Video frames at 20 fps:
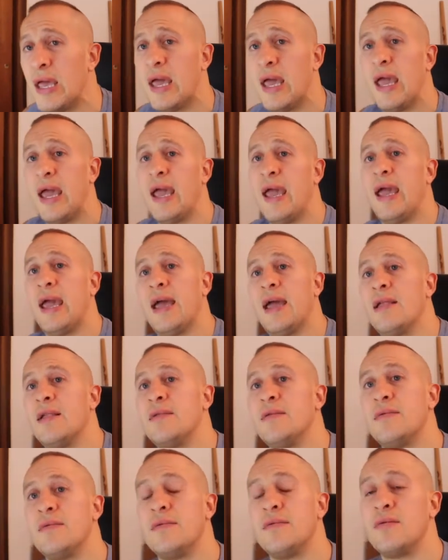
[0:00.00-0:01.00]

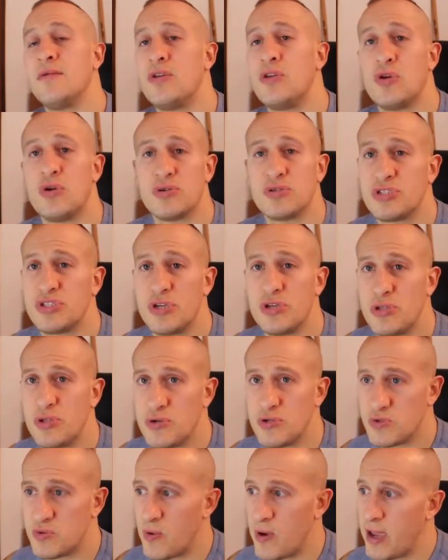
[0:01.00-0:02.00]
and you'll still
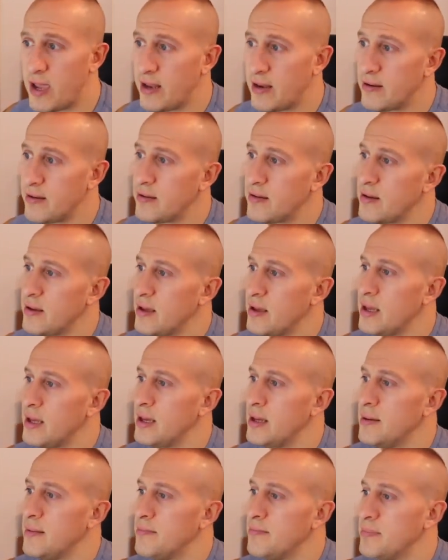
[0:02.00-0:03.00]
lose weight.
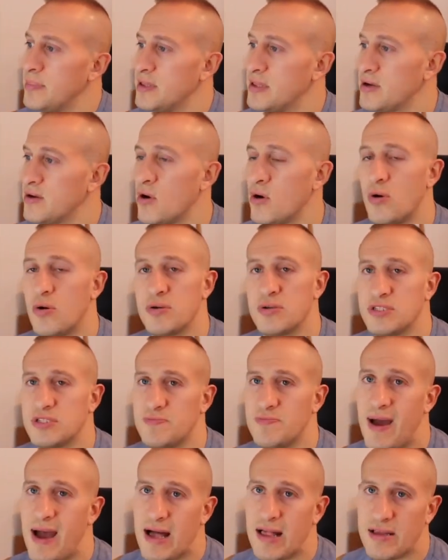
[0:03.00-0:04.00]
But the goal is
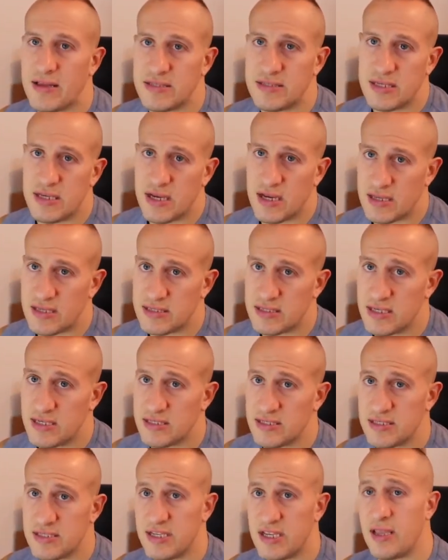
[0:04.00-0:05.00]
balance and
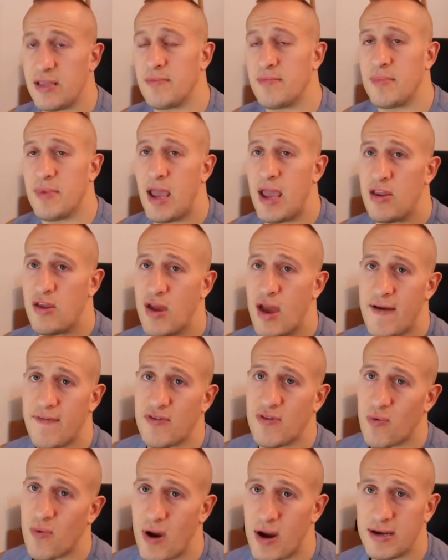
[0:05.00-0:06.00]
consistency, and you have
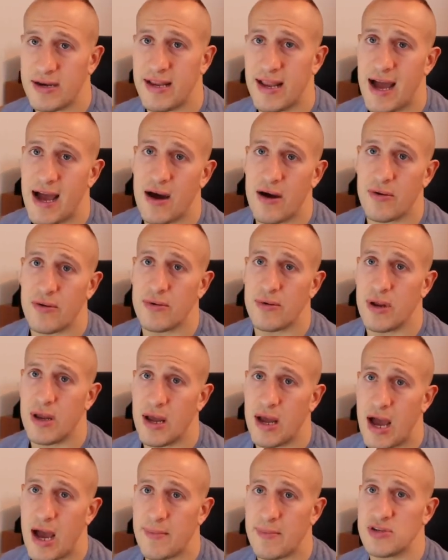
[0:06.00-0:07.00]
to write down
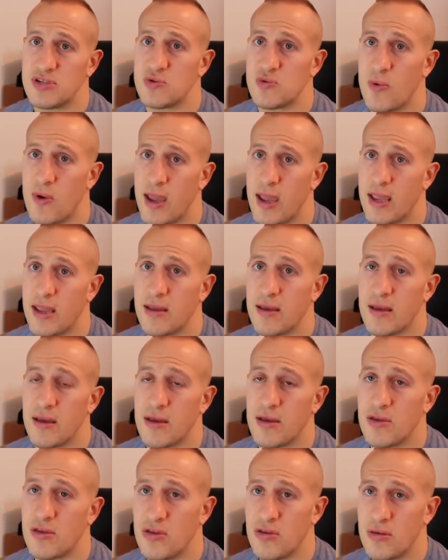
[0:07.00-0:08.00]
how much weight
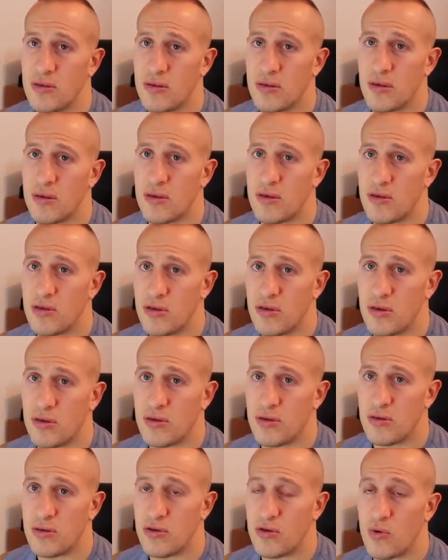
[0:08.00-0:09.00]

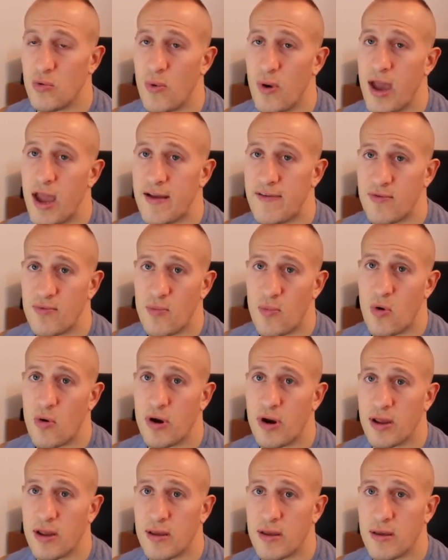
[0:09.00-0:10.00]
you weigh every
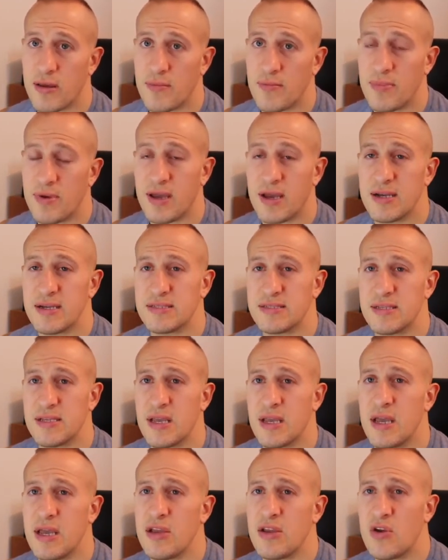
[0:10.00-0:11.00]
morning, because
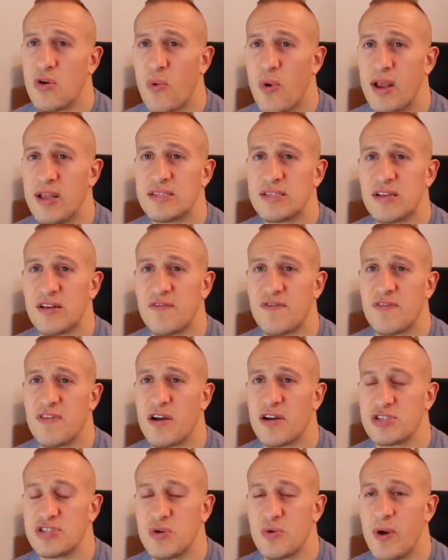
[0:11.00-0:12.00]
your weight's going to
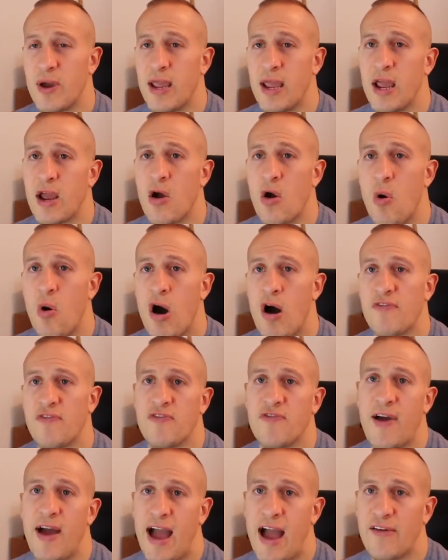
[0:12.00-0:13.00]
fluctuate and go off
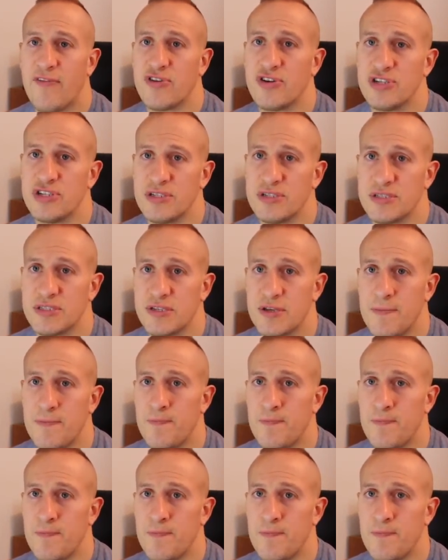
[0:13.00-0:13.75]
of averages.